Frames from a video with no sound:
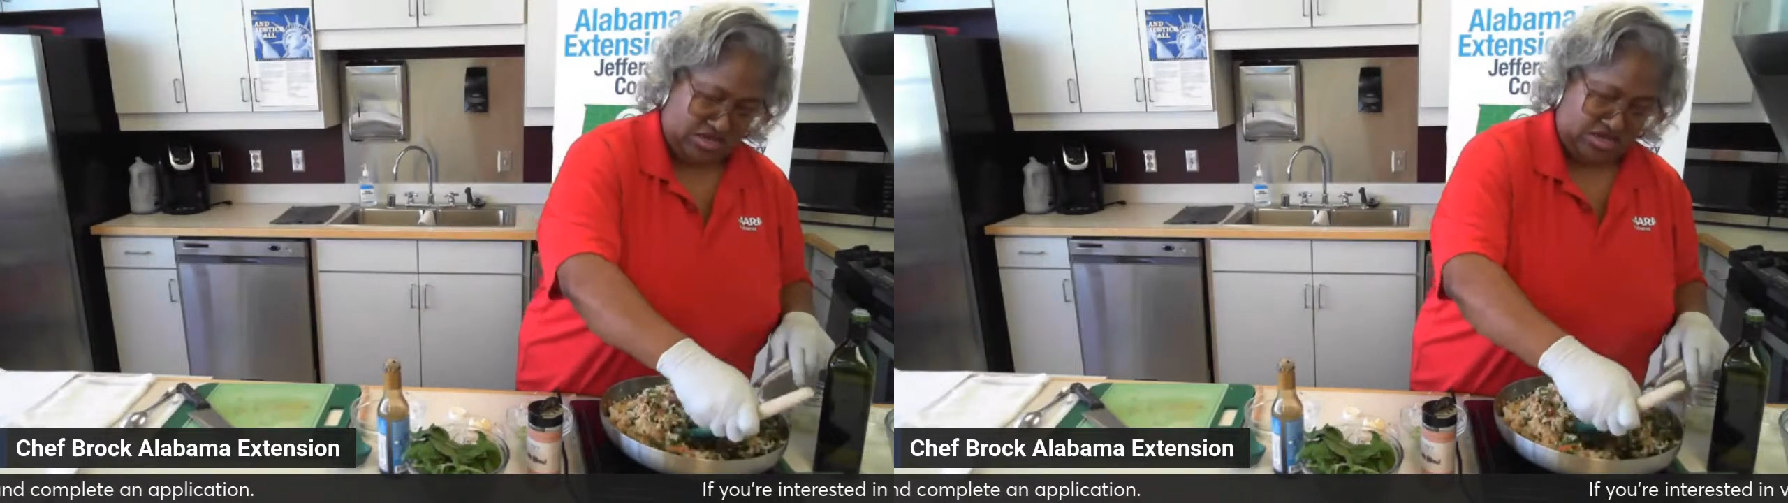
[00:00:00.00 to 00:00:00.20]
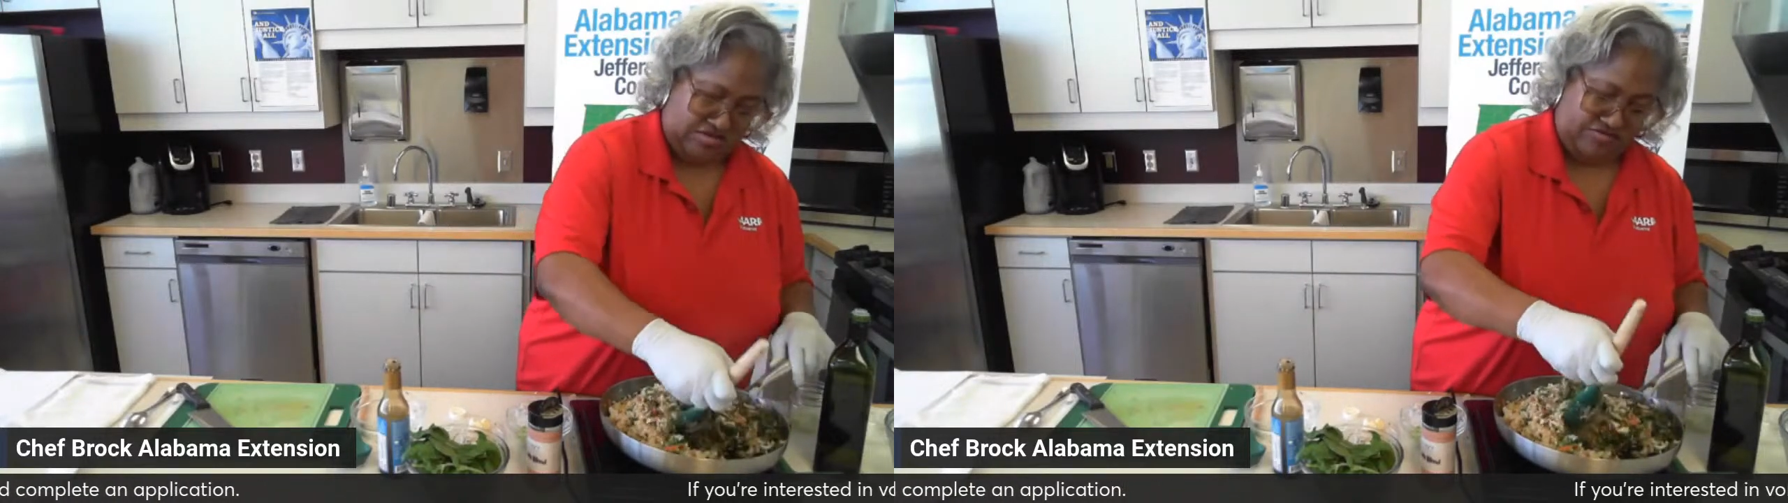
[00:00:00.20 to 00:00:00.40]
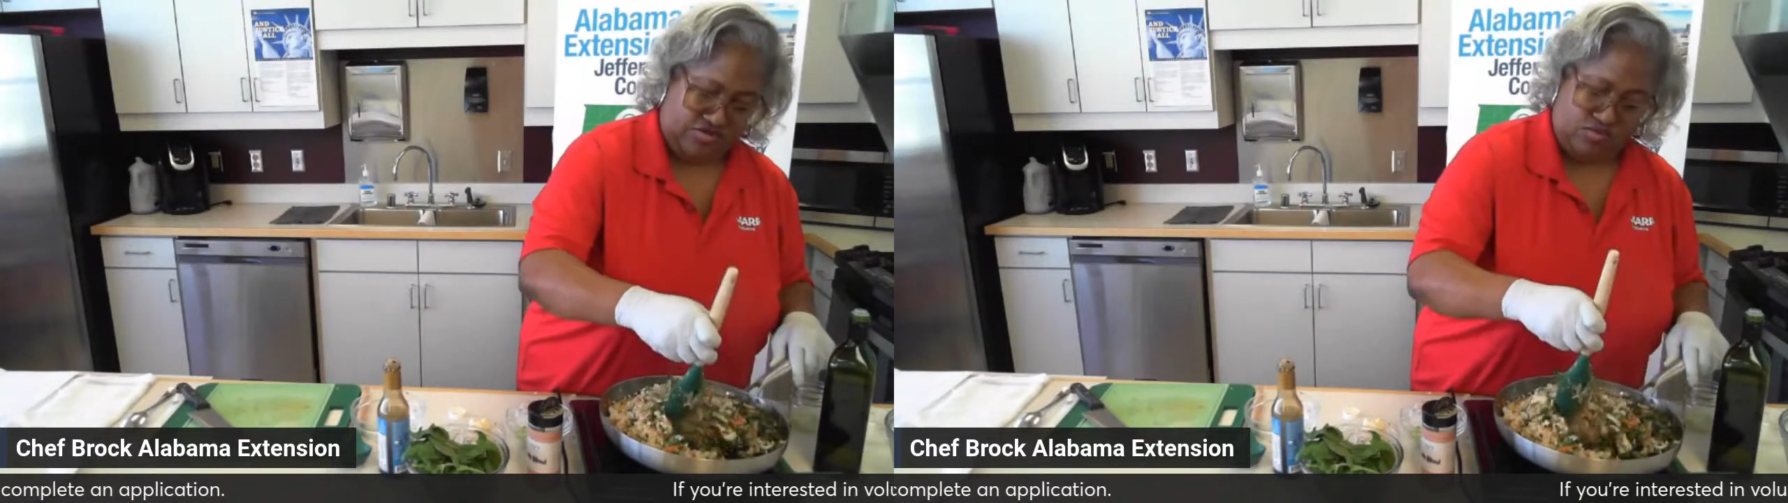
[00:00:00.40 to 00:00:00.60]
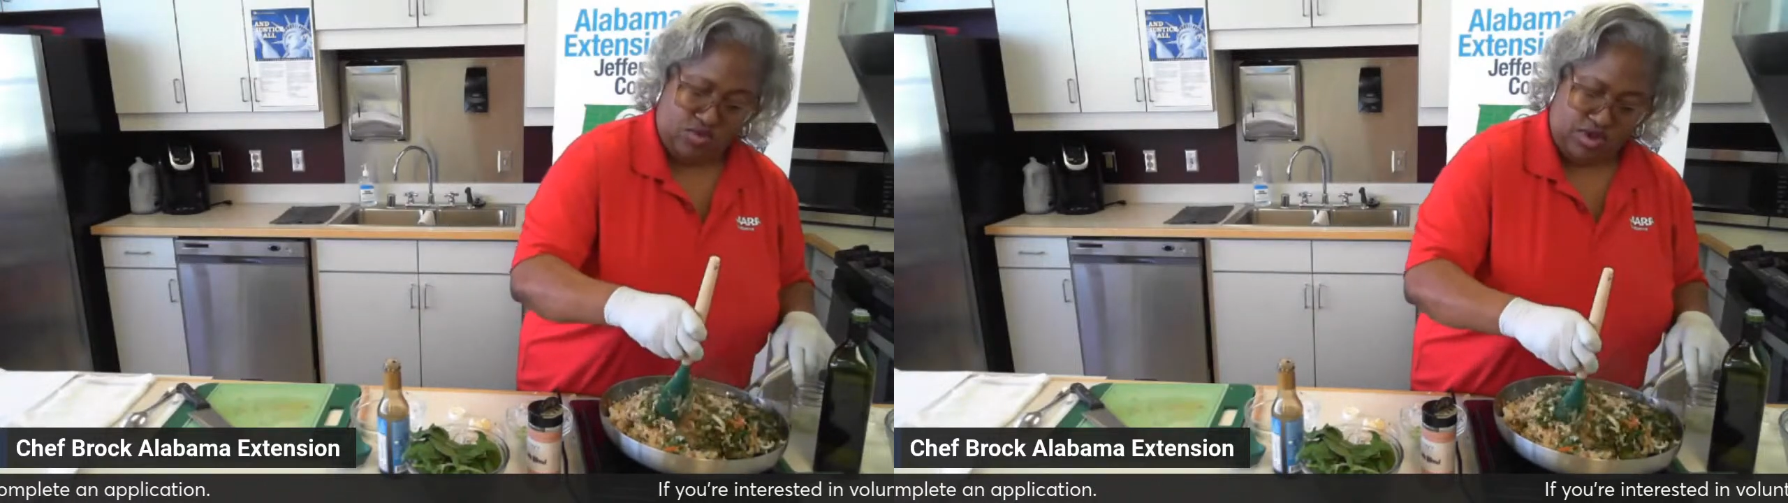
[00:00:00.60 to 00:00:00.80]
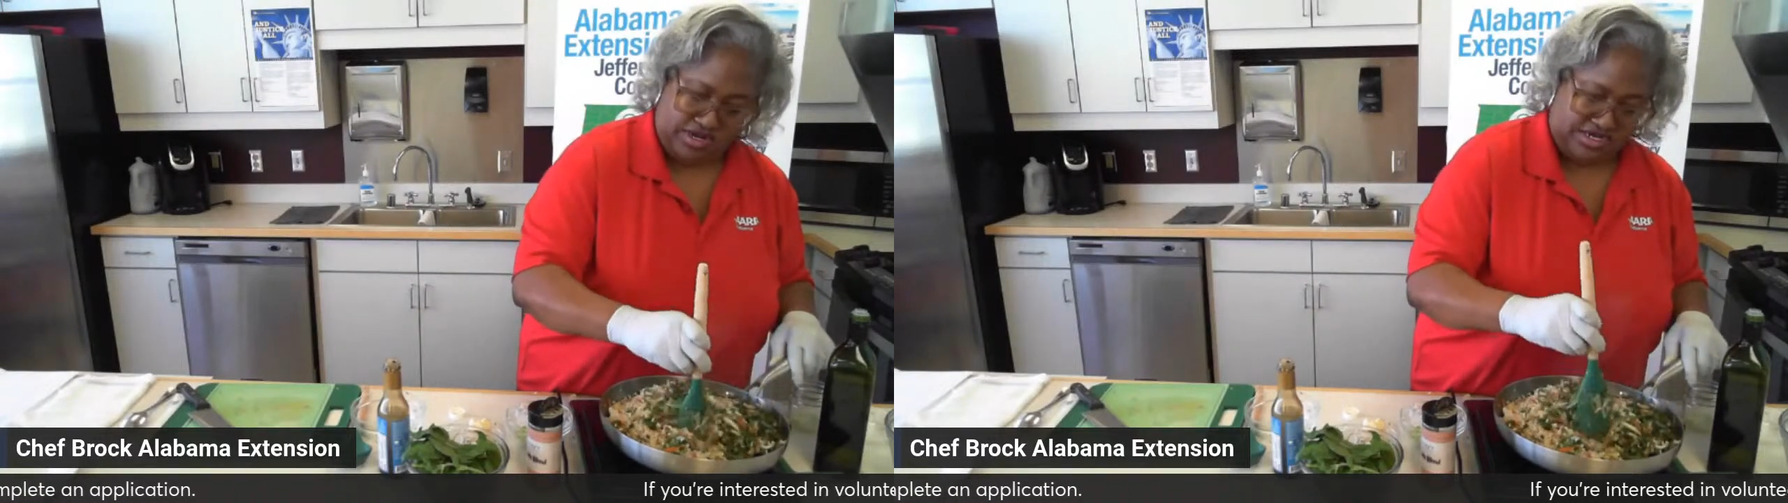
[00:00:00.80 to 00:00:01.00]
If you
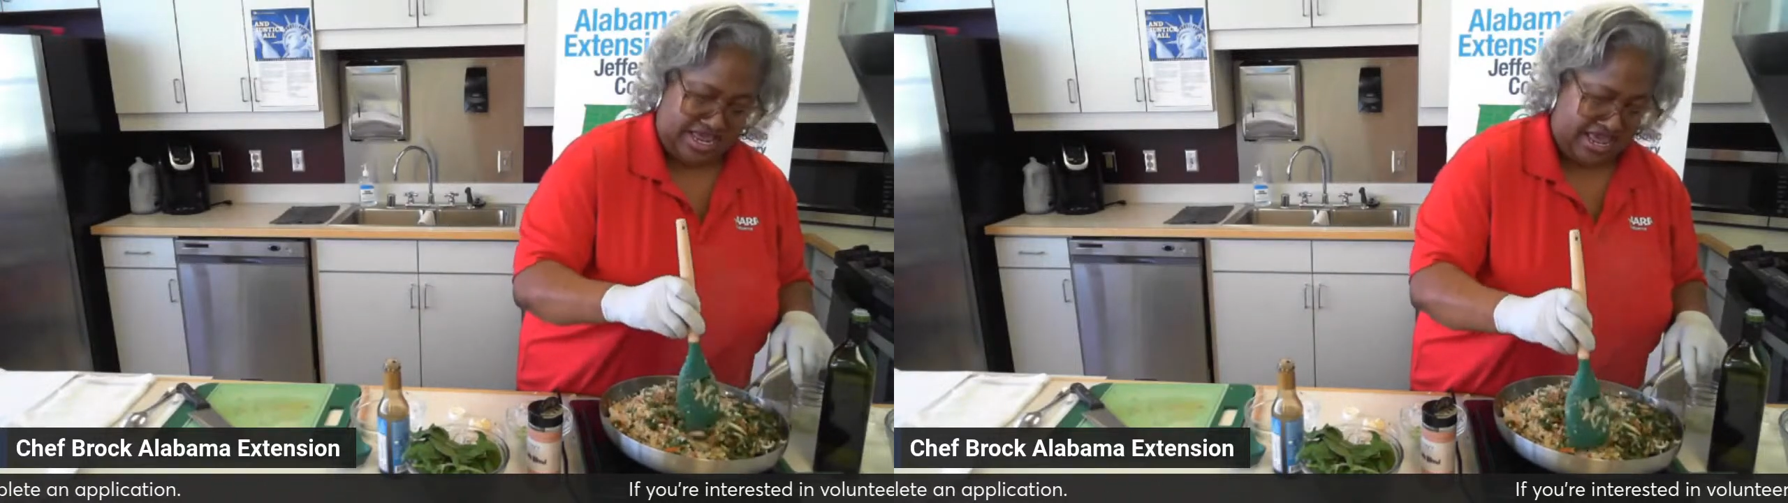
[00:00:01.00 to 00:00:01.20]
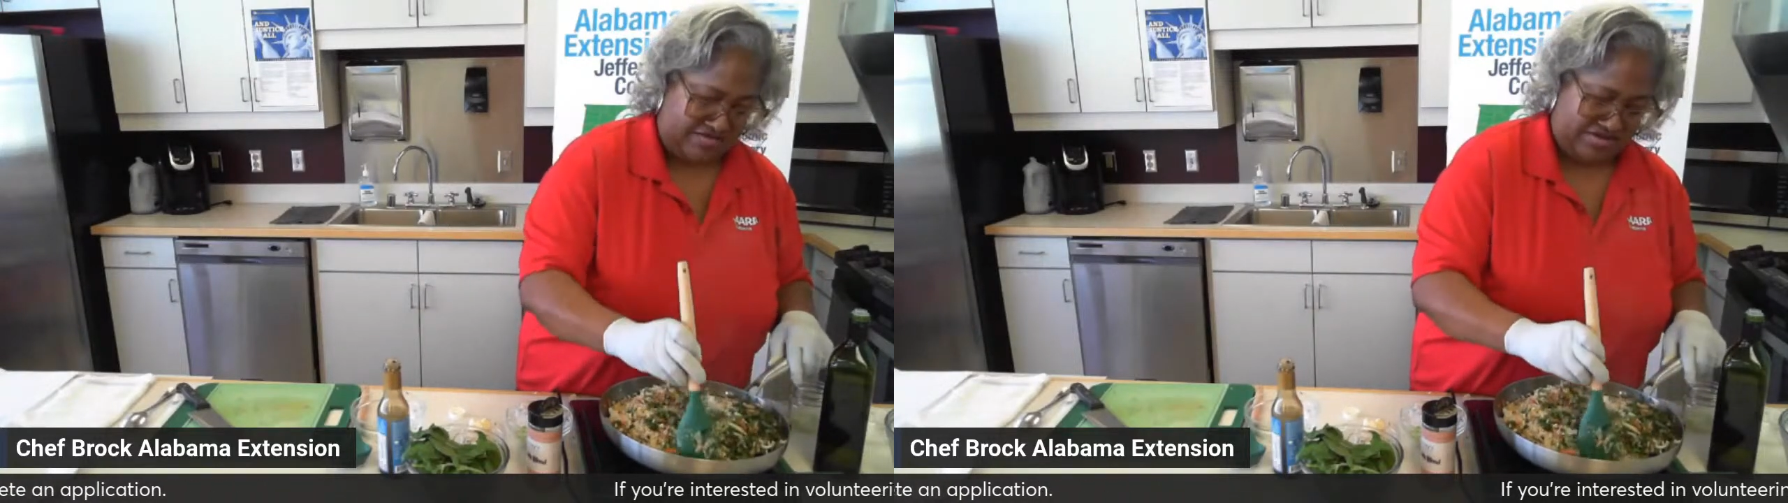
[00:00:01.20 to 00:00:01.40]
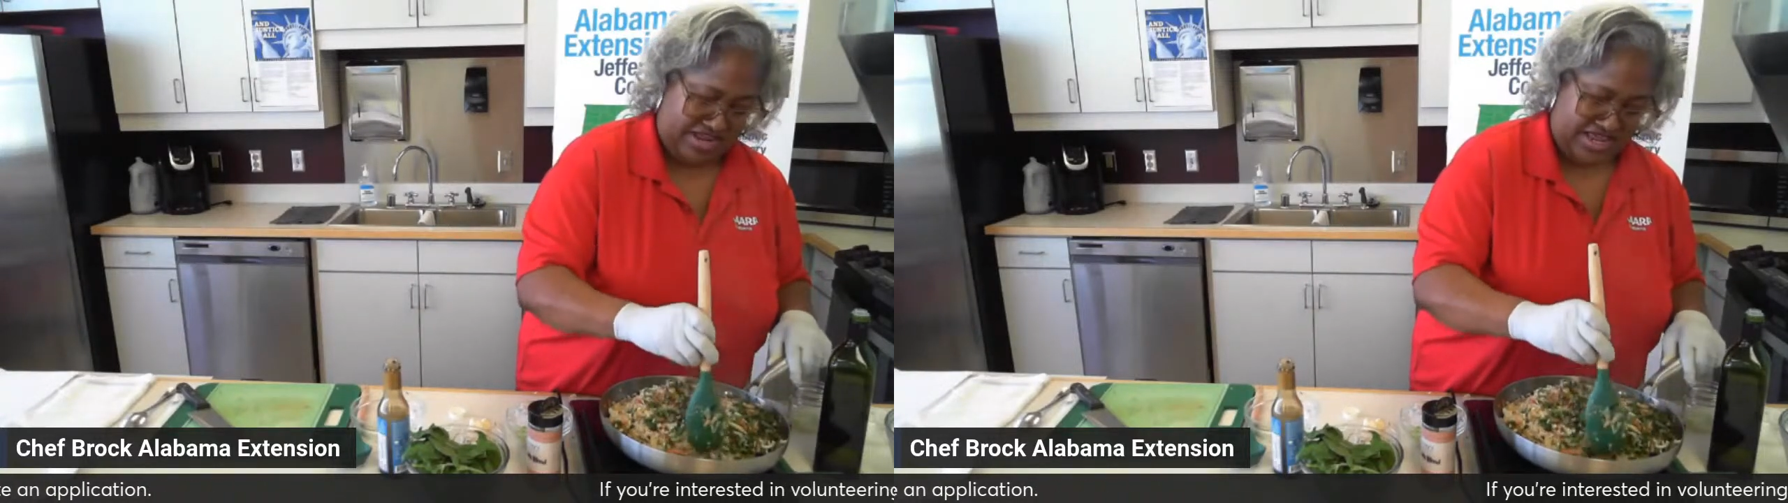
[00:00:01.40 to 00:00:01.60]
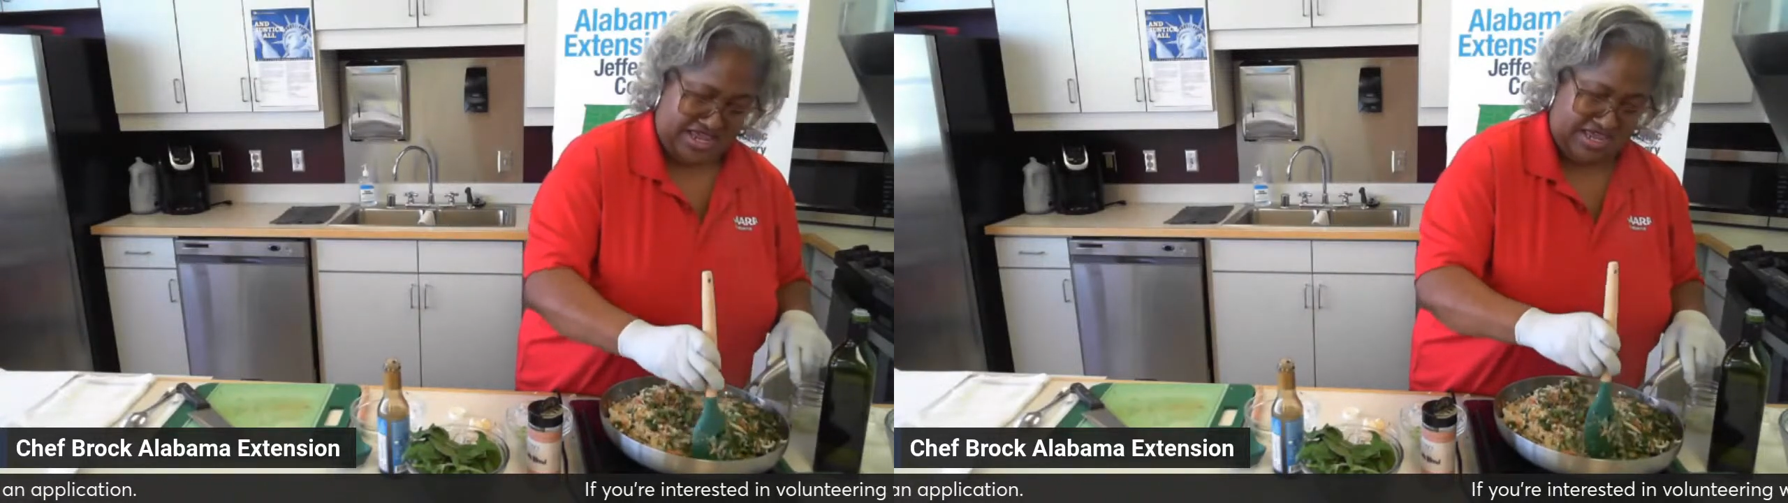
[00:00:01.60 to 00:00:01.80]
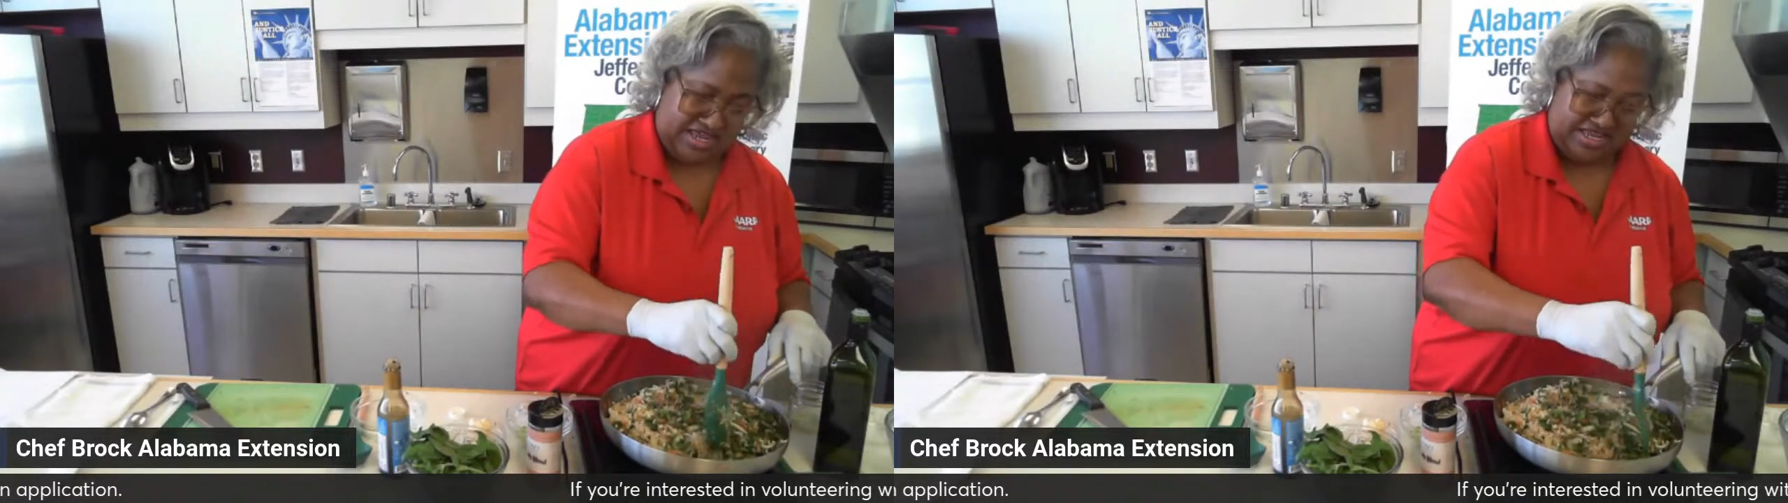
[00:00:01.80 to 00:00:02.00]
wanted to have an
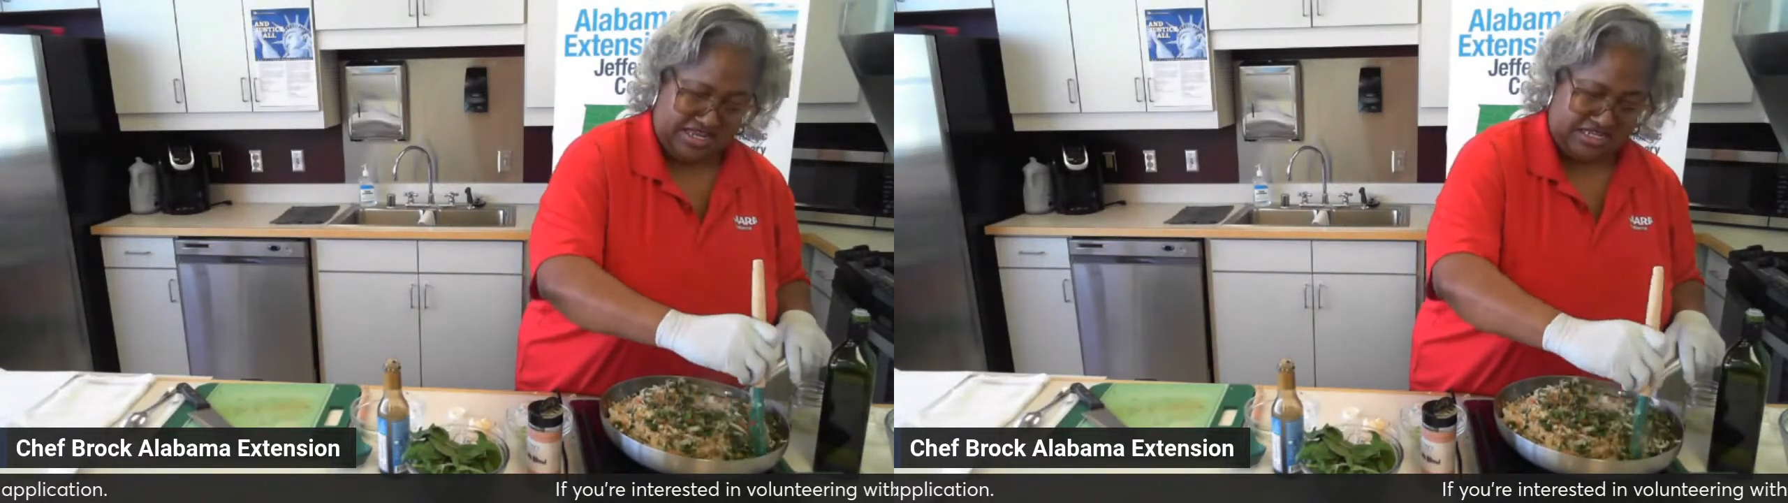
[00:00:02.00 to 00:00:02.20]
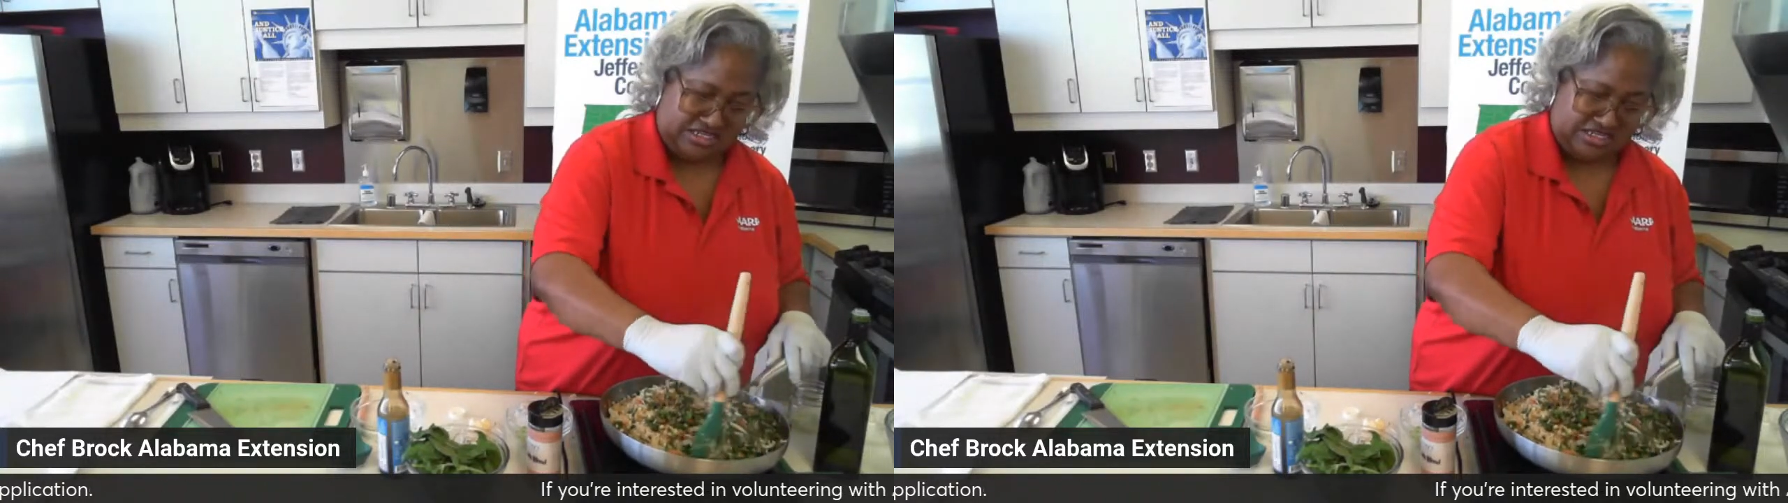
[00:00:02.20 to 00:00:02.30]
egg in this,